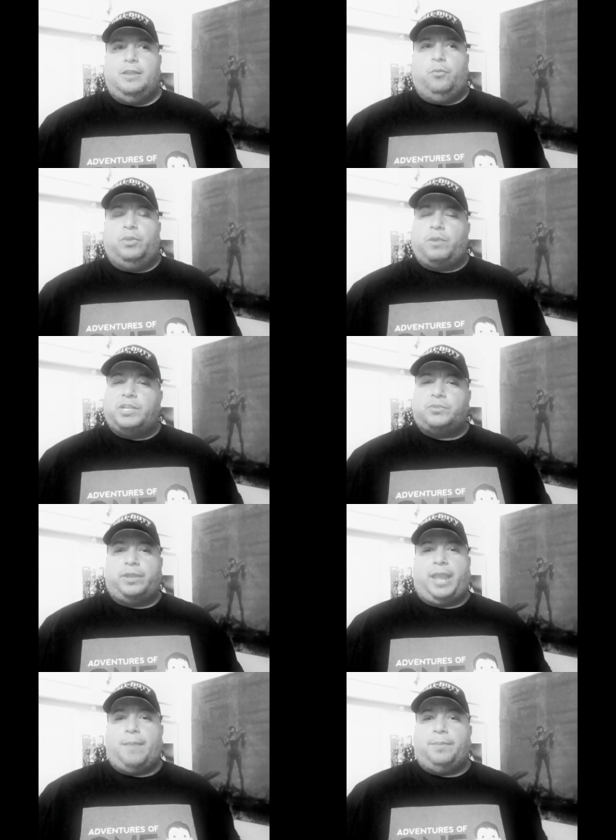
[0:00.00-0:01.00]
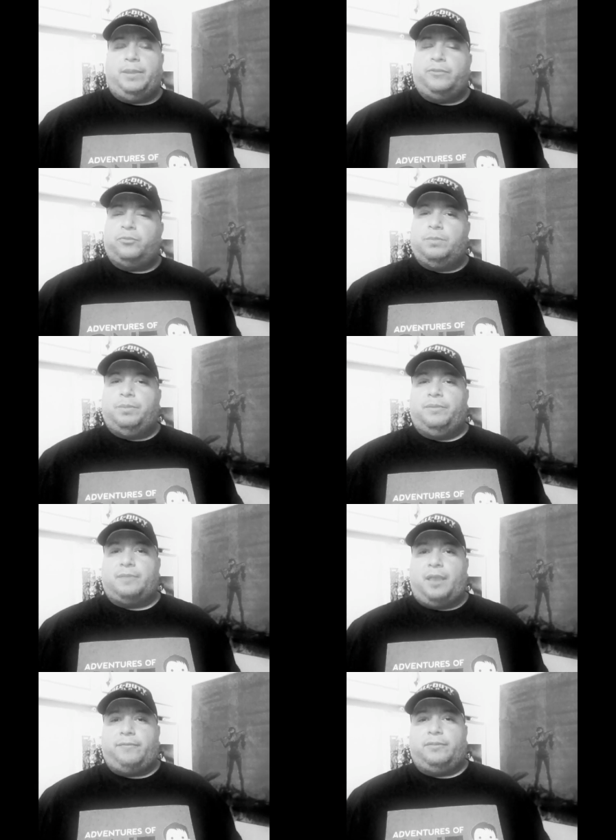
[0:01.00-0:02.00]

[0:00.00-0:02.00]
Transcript: when the writer's strike happened, I was really pissed off.